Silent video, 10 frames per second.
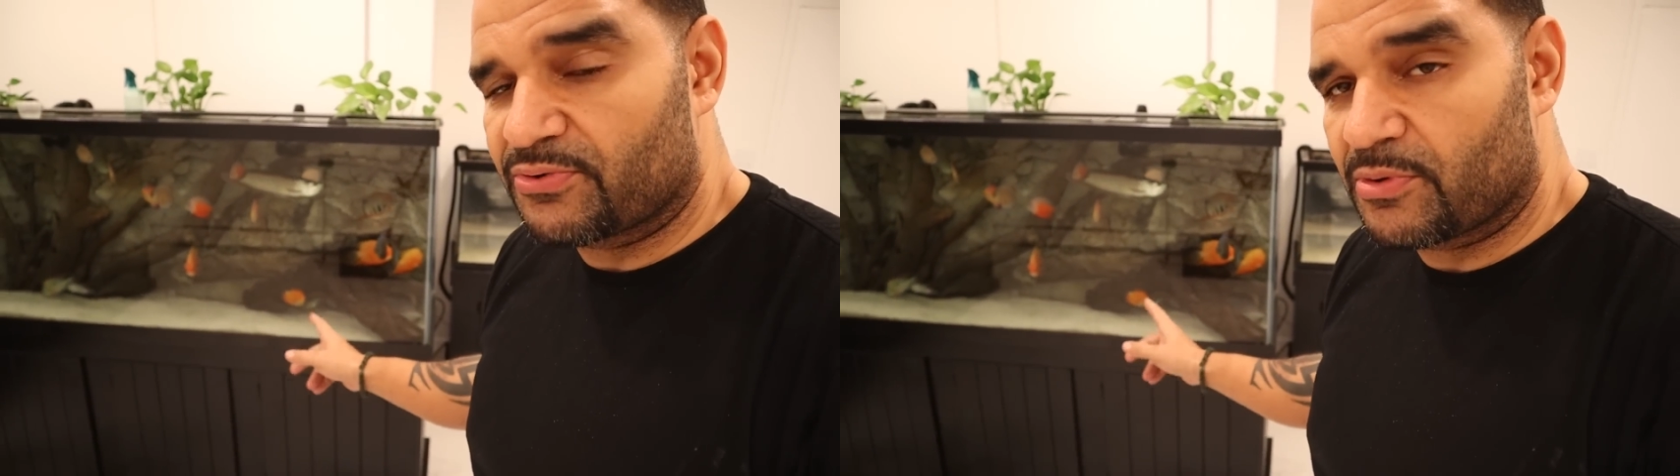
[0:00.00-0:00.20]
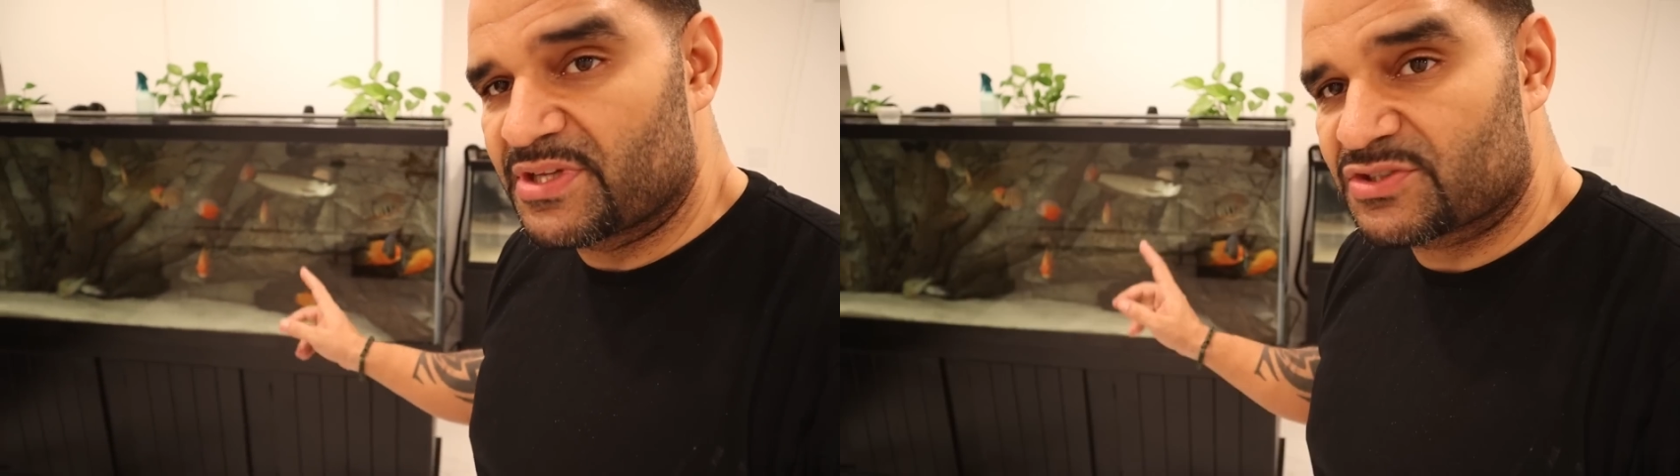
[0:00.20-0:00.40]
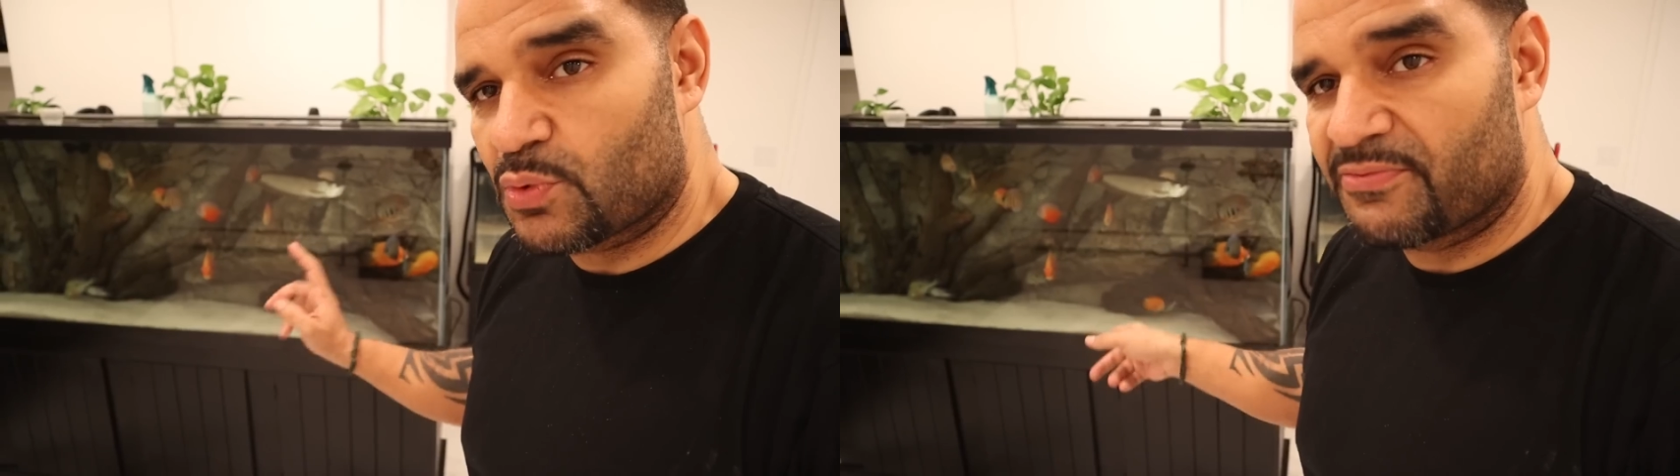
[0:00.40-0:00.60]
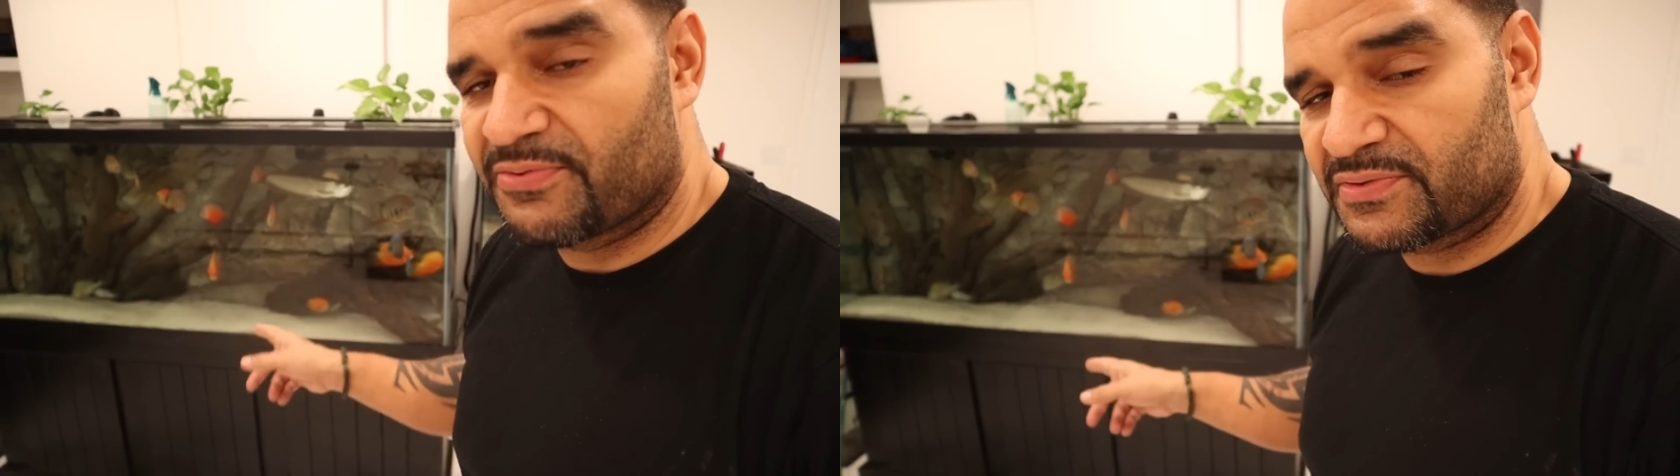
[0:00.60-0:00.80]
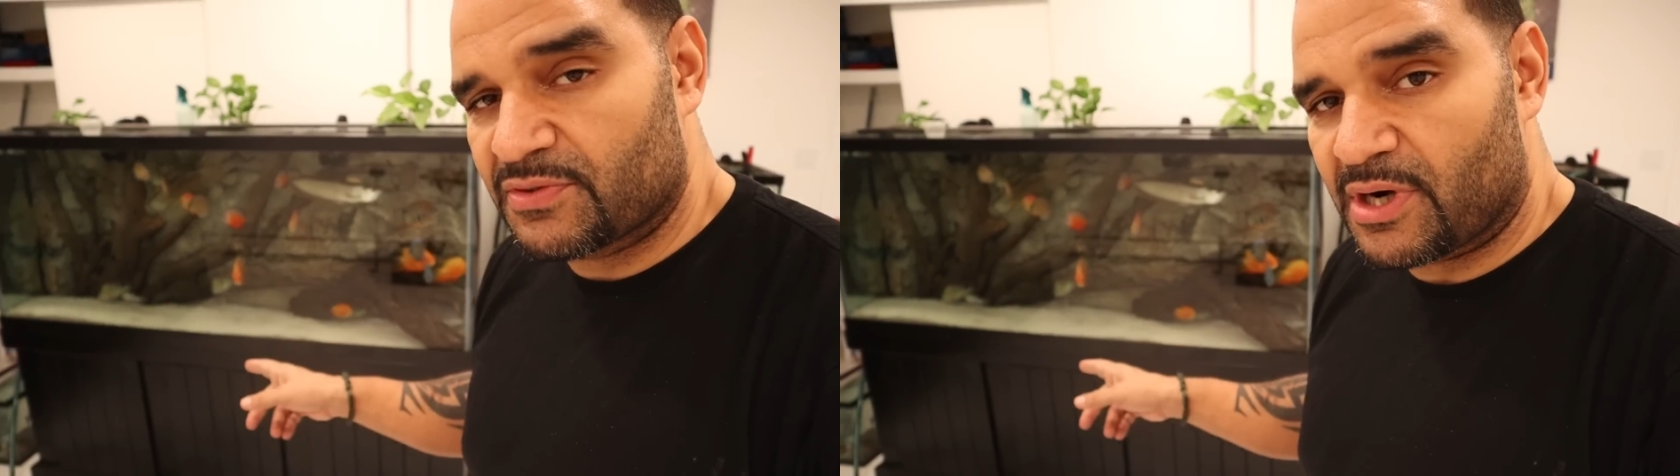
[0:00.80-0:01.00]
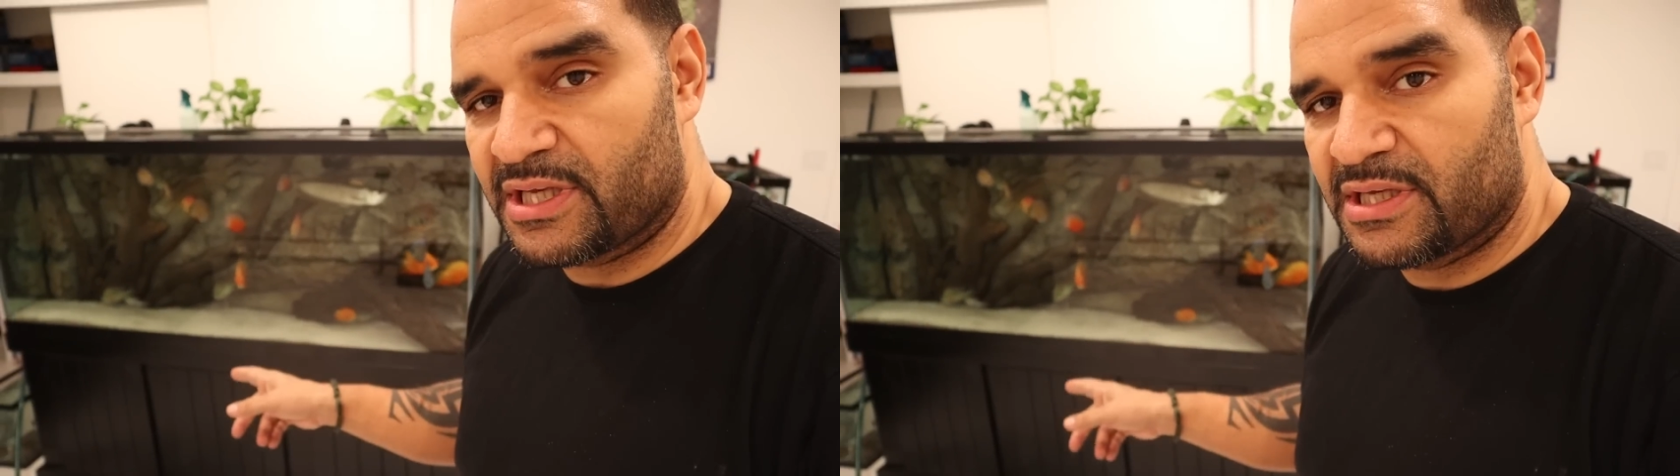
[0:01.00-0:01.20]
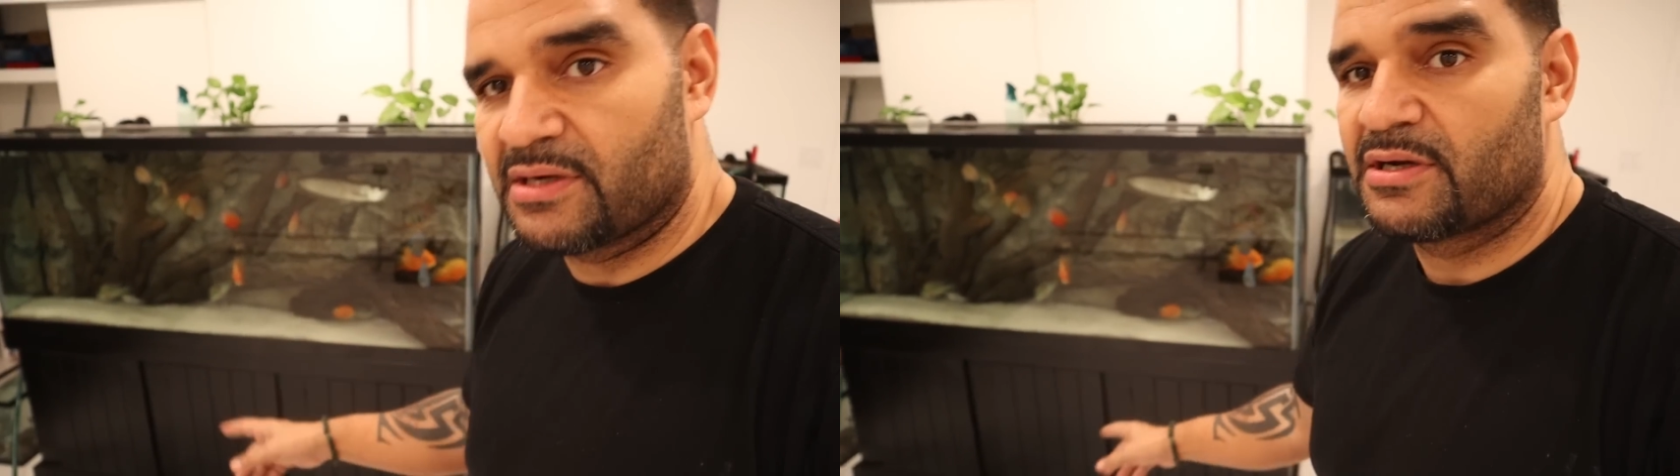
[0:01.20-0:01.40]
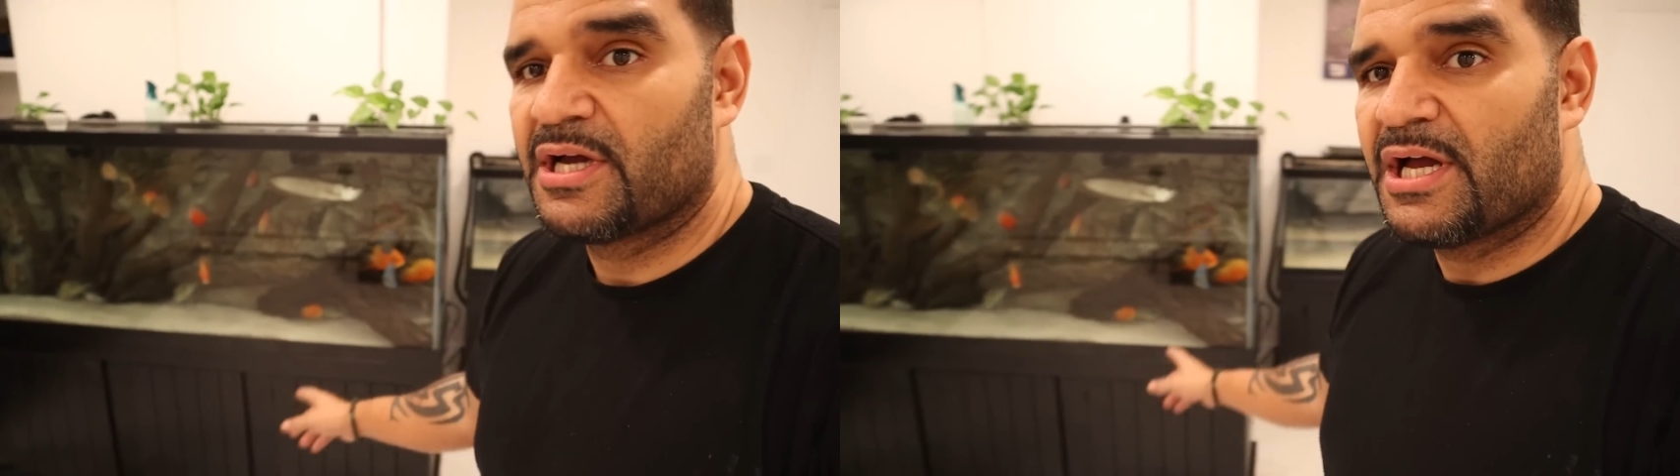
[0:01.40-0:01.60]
from this 150 right here.